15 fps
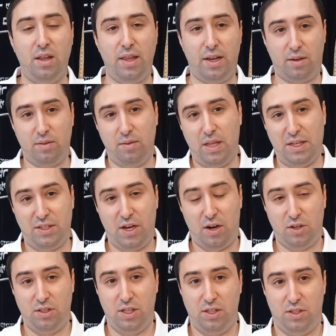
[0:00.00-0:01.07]
Like, let's say our
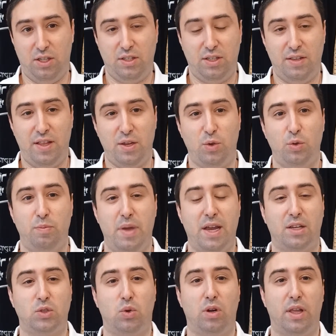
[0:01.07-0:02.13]
tzitzis, and then you'd make
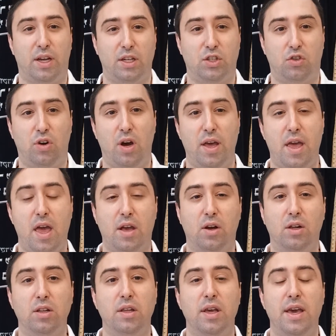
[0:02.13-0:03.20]
sort of like a
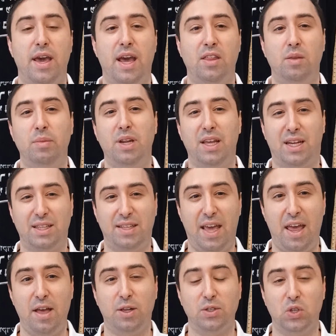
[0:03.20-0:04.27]
triangle in the middle, like a
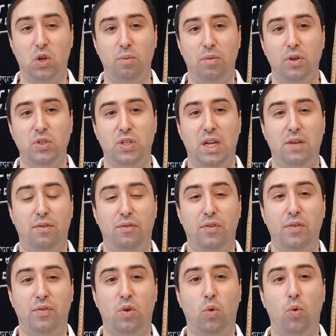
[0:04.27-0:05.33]
tails almost, that have a
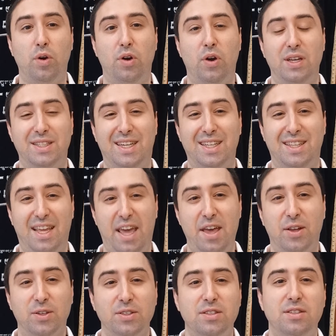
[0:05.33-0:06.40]
5th corner as like a
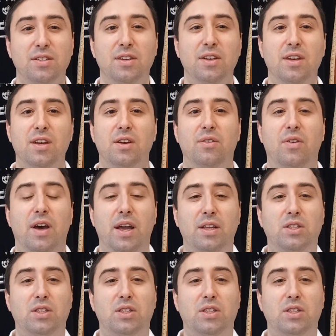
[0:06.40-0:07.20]
tails, right?